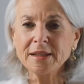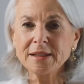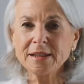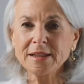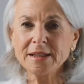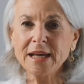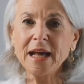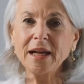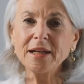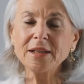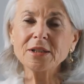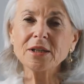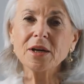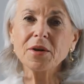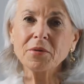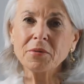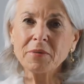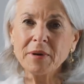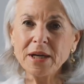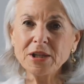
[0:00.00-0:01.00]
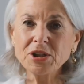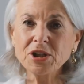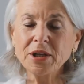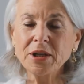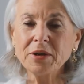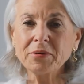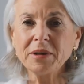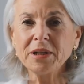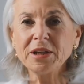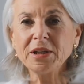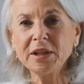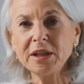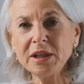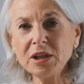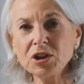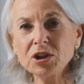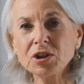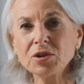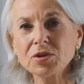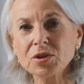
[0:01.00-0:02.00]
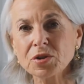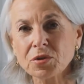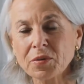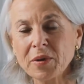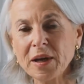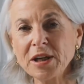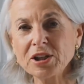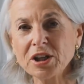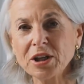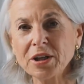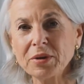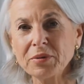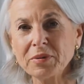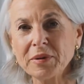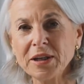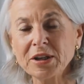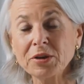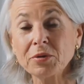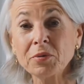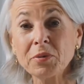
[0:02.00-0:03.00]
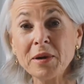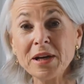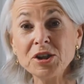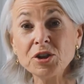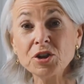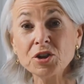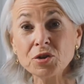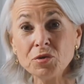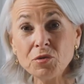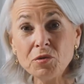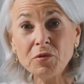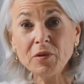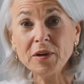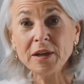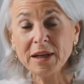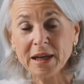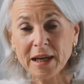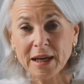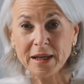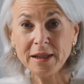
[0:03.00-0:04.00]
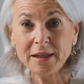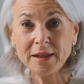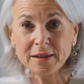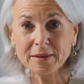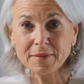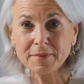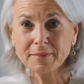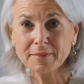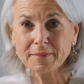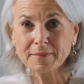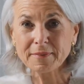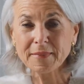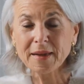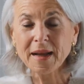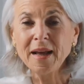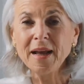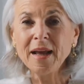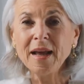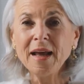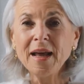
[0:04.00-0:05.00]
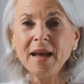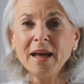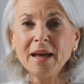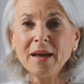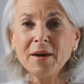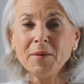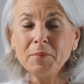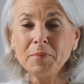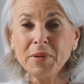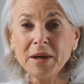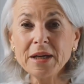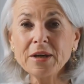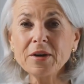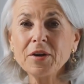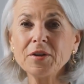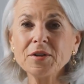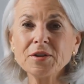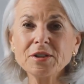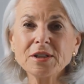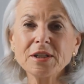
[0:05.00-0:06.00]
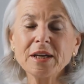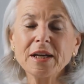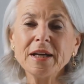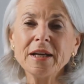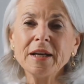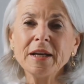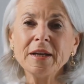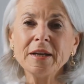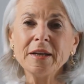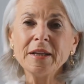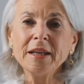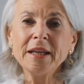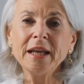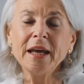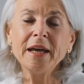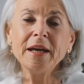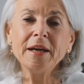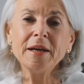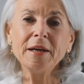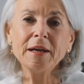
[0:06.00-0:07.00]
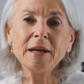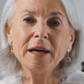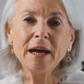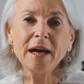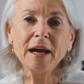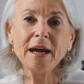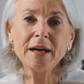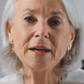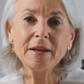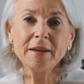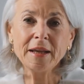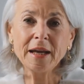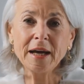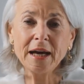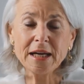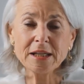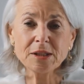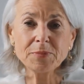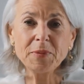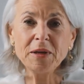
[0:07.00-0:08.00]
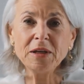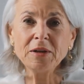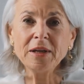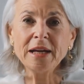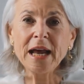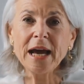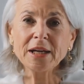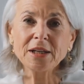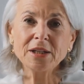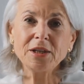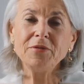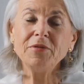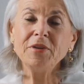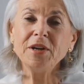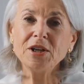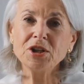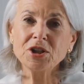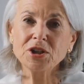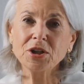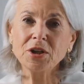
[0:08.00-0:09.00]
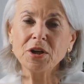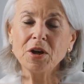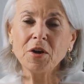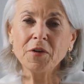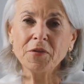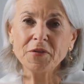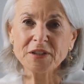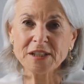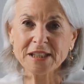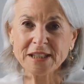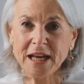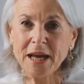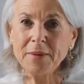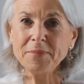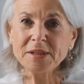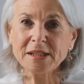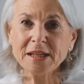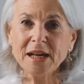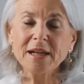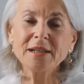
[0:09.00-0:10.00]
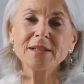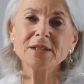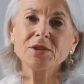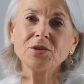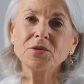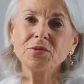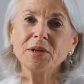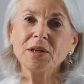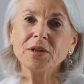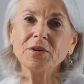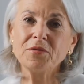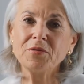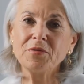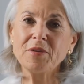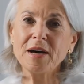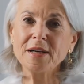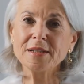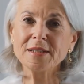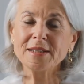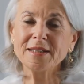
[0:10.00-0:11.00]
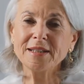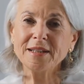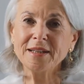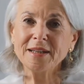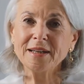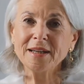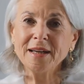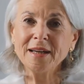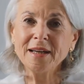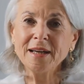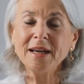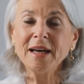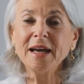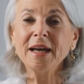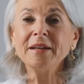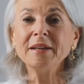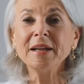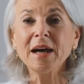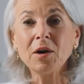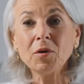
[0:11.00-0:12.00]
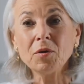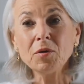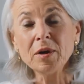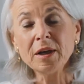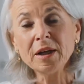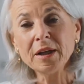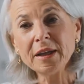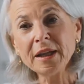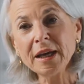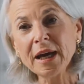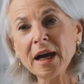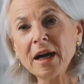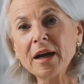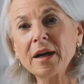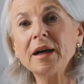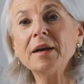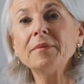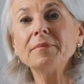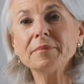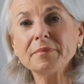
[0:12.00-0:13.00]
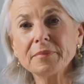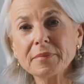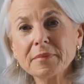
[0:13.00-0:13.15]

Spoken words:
cells regenerate, tissues regenerate, rejuvenate, because there has been an activation of stem cells during the fasting, and now they are